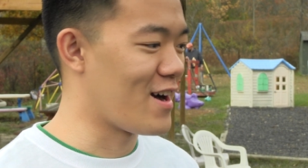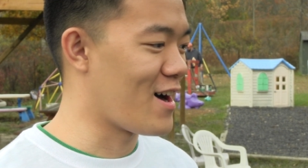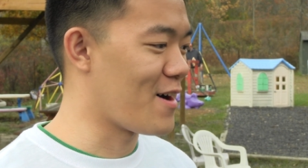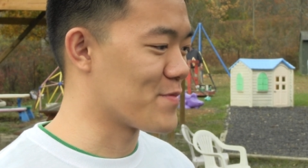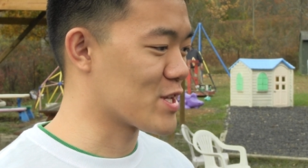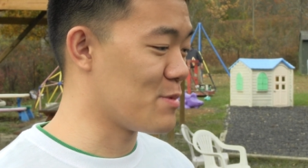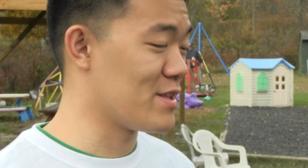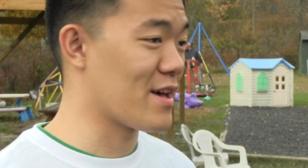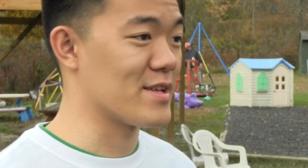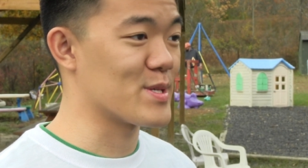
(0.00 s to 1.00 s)
Um, the
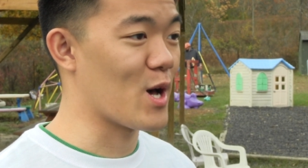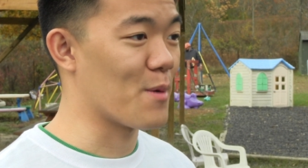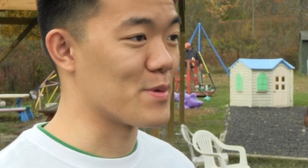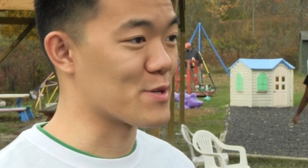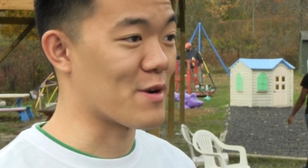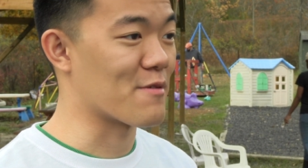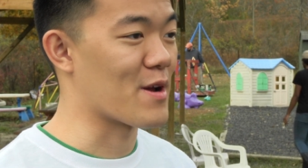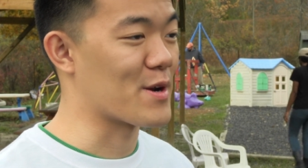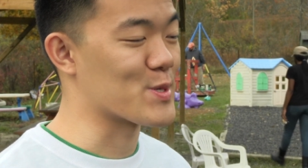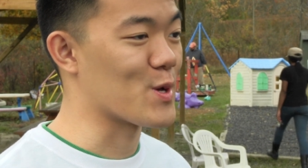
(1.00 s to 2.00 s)
community that needs help is right
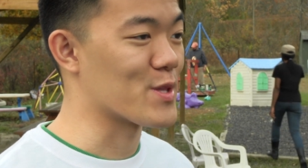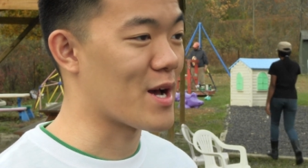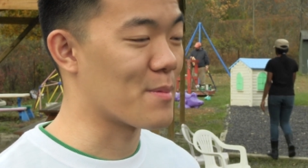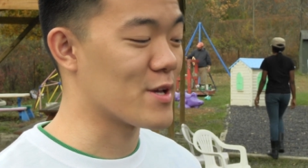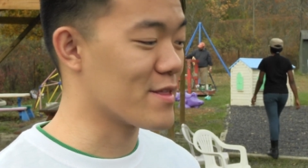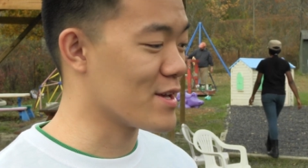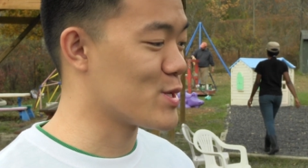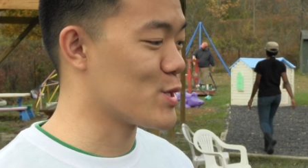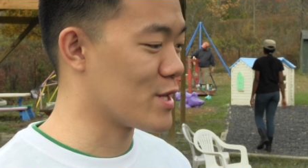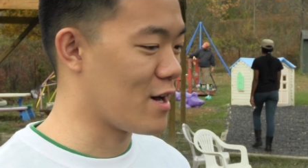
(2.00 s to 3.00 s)
around us all the time. So I think
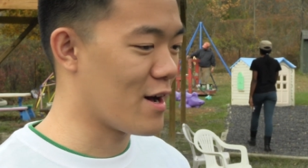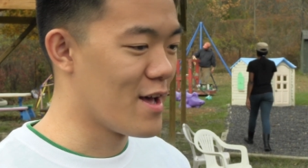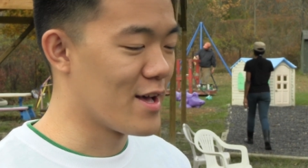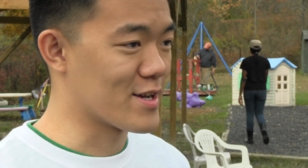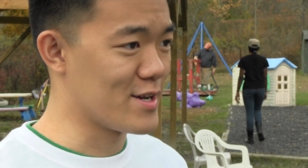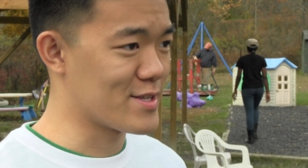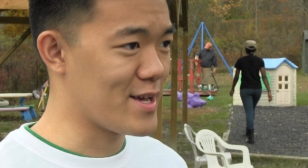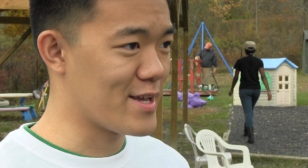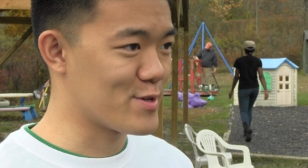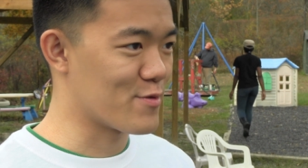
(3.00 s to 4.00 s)
it's just a good
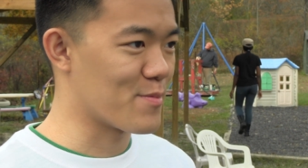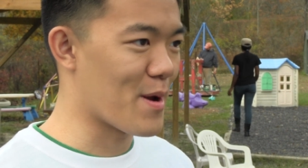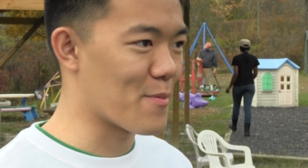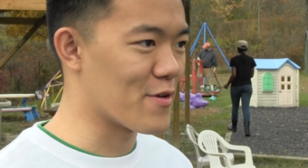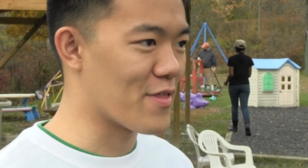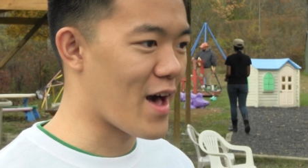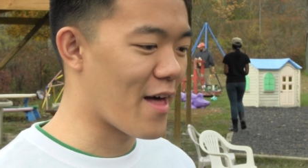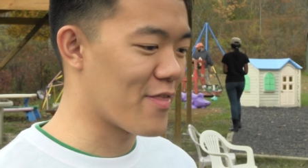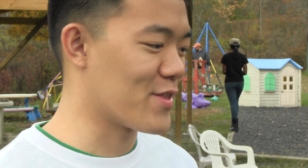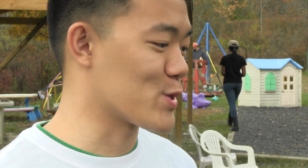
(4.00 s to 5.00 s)
day to remember
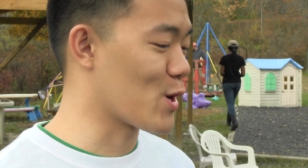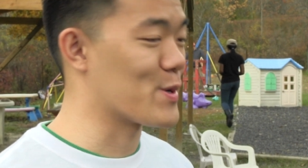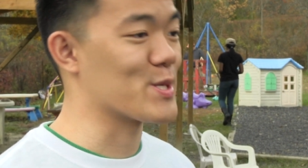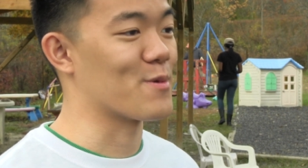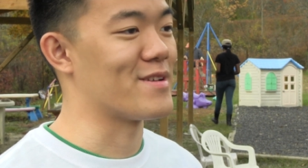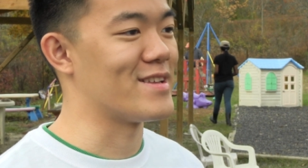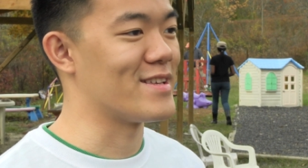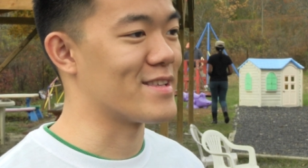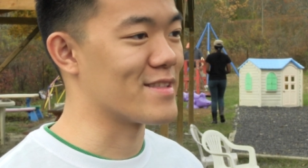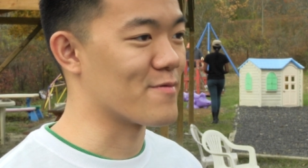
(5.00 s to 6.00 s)
that there's always someone in
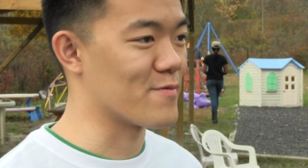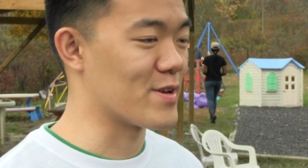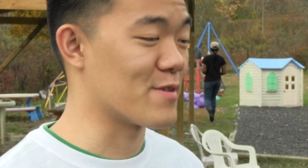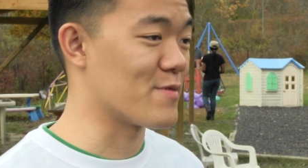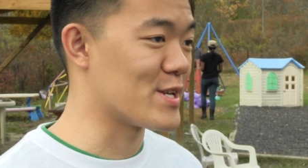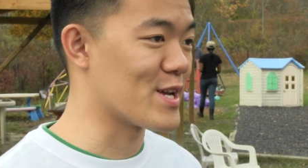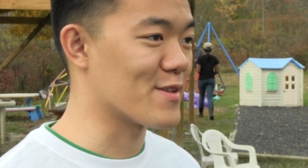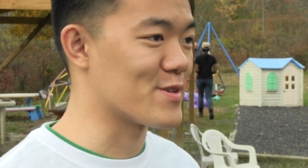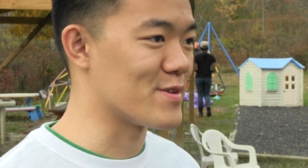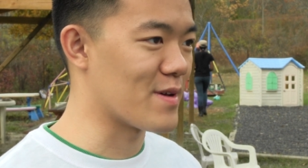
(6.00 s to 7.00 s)
need that we can reach
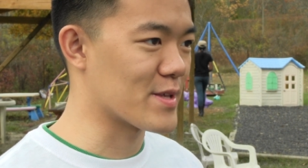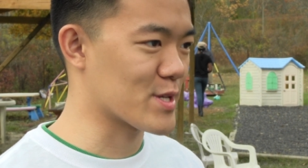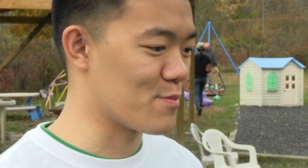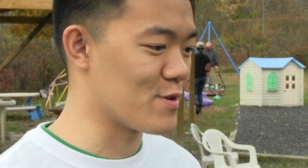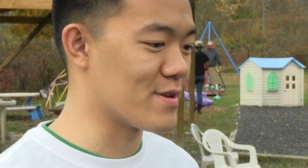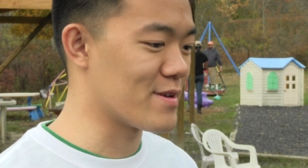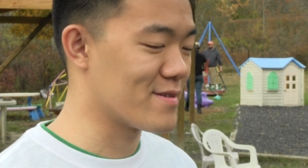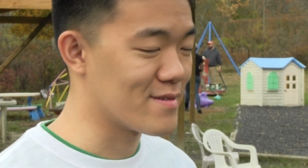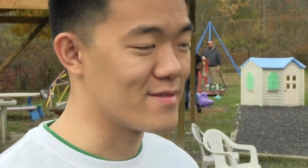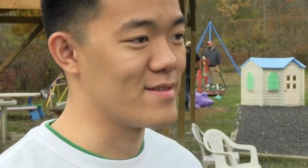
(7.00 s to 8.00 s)
out to as a
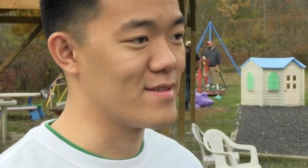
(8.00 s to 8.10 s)
community.